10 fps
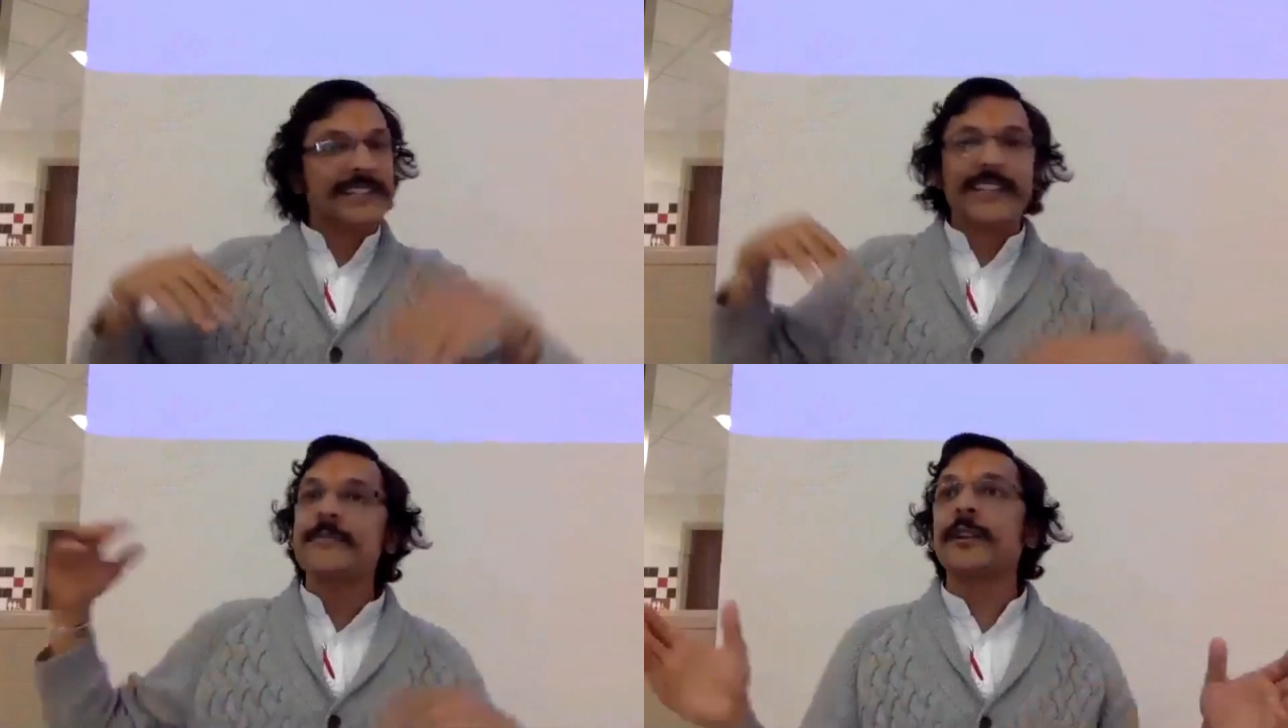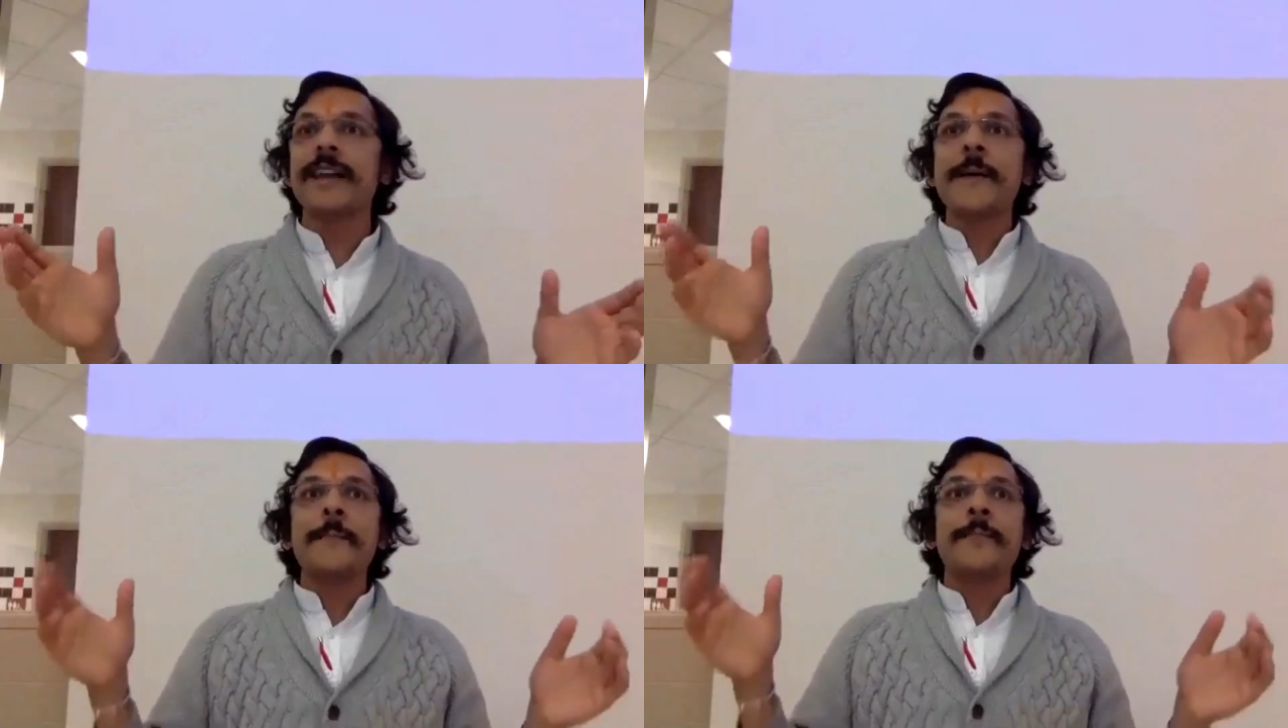His
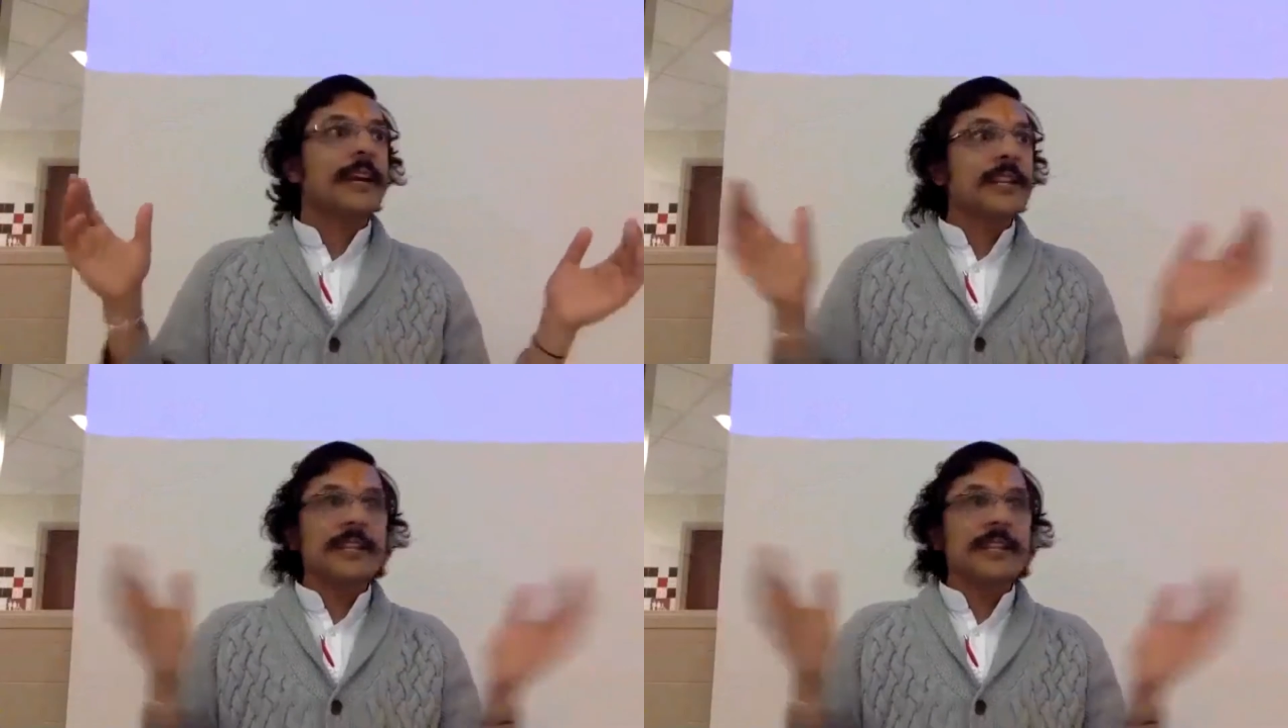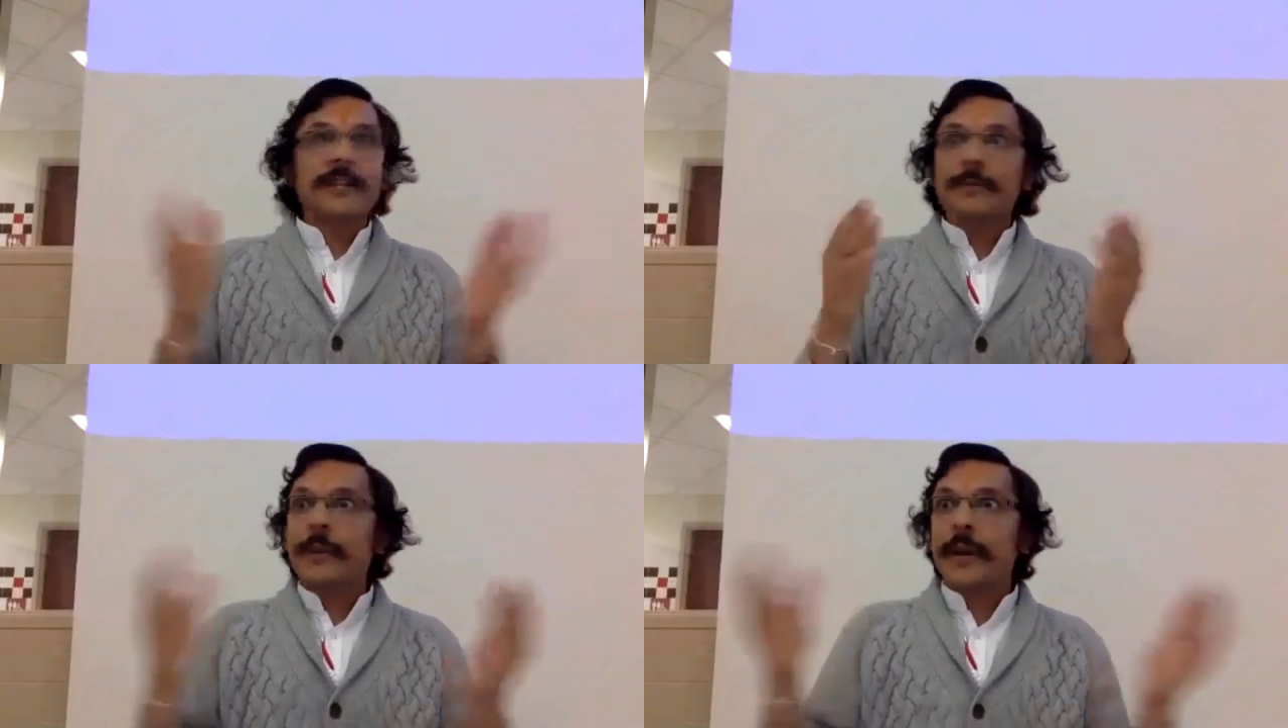parents, they
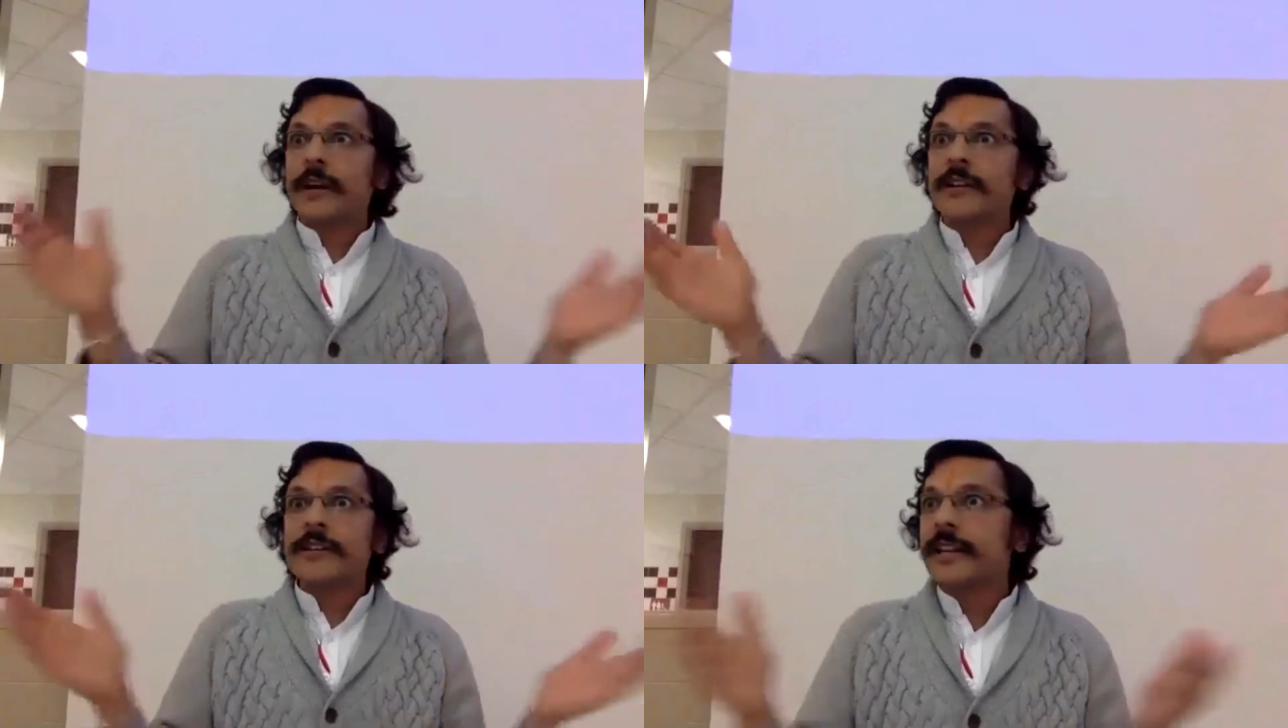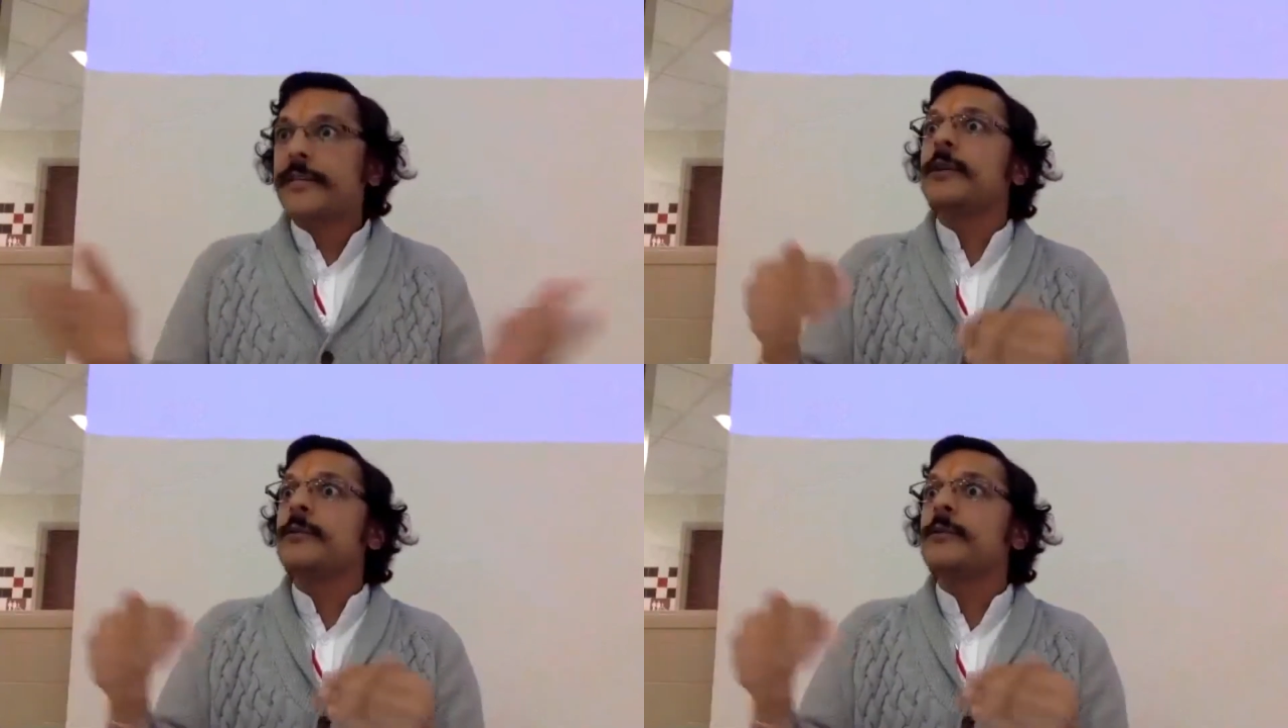thought he was having a
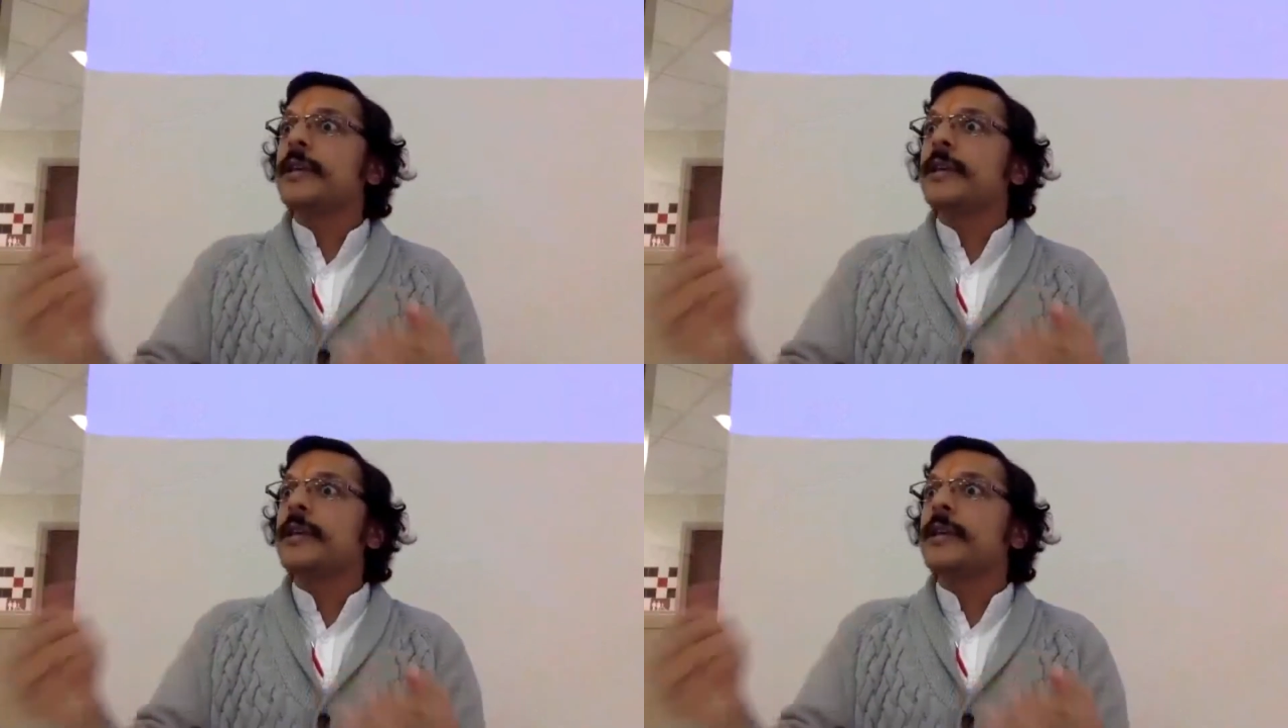seizure.